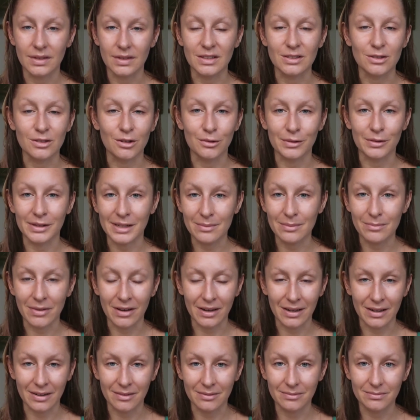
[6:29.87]
It's already
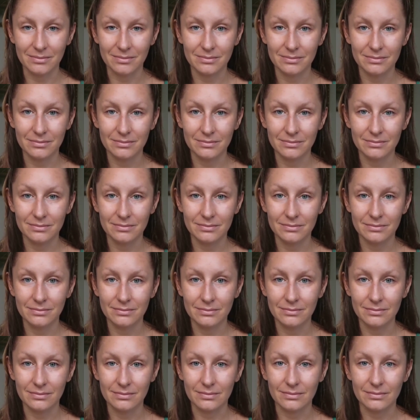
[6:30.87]
mine.
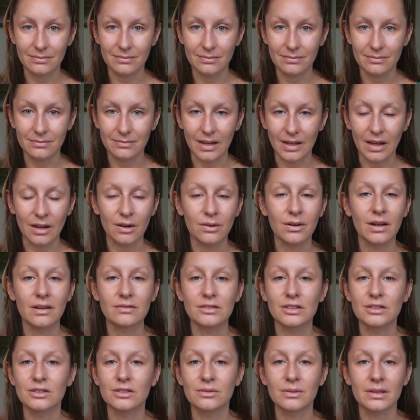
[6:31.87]
I don't
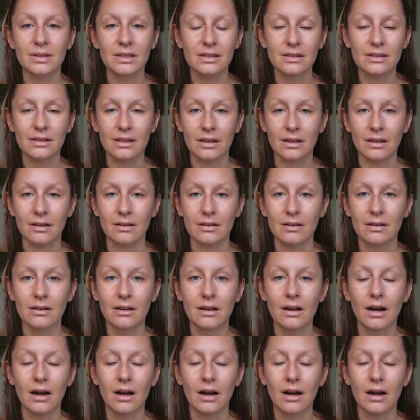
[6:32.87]
have to do anything.